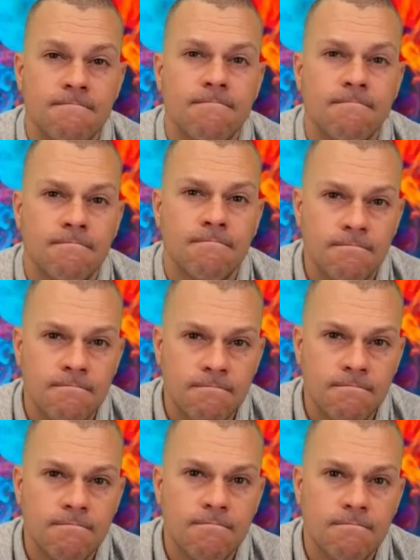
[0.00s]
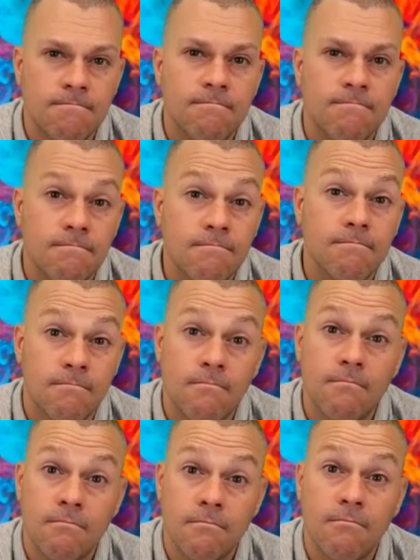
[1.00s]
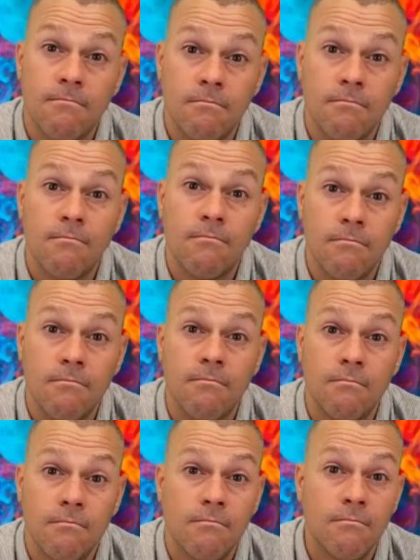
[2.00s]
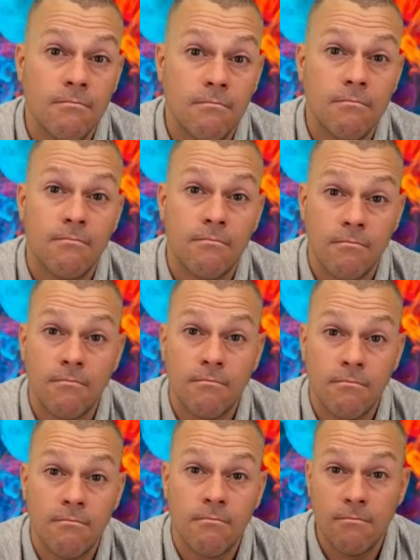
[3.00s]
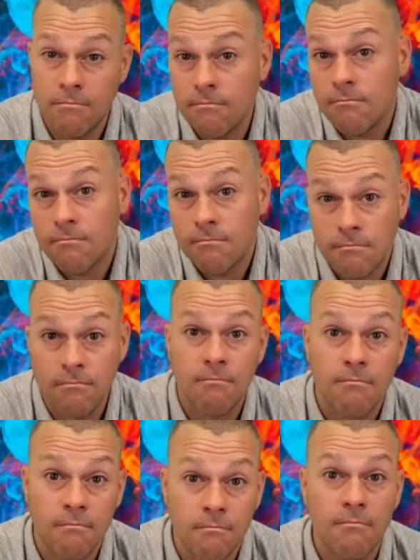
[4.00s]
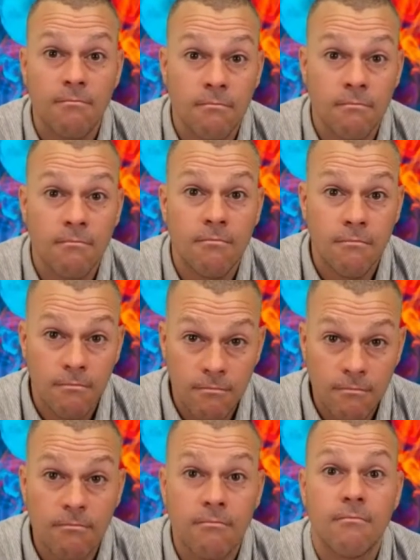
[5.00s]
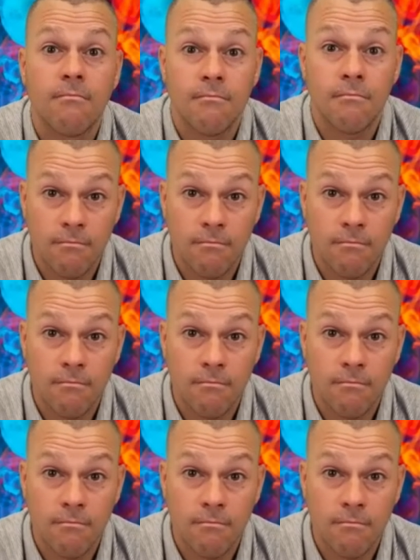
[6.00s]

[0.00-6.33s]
No words are spoken by the person on screen.